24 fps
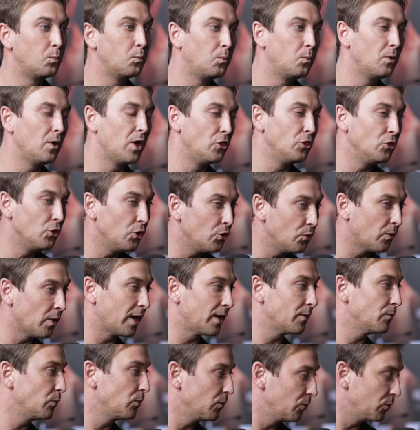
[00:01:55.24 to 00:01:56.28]

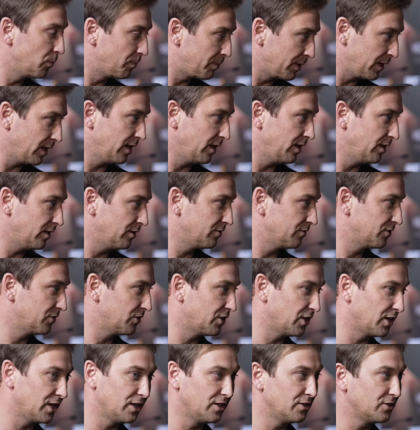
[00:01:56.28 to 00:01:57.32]
Inoue will be
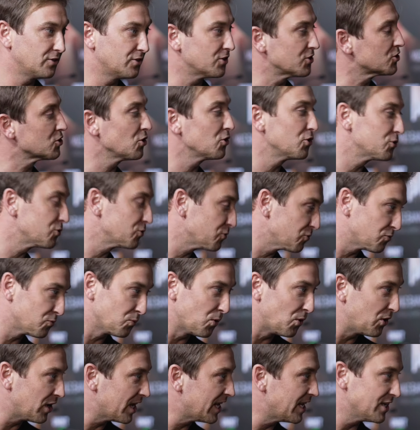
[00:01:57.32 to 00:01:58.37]
the decider of
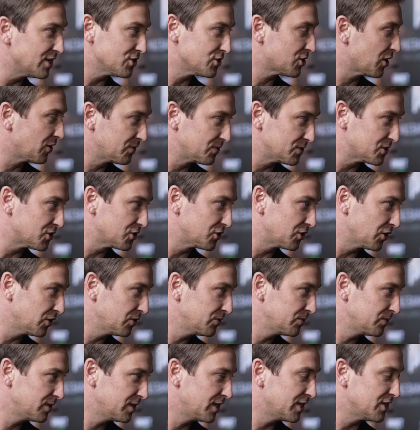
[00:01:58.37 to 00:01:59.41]
what he is going to do.
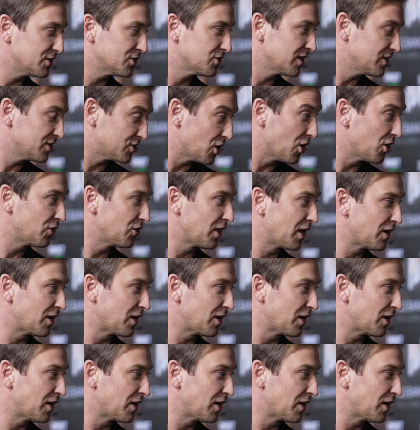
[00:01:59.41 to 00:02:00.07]
He's earned that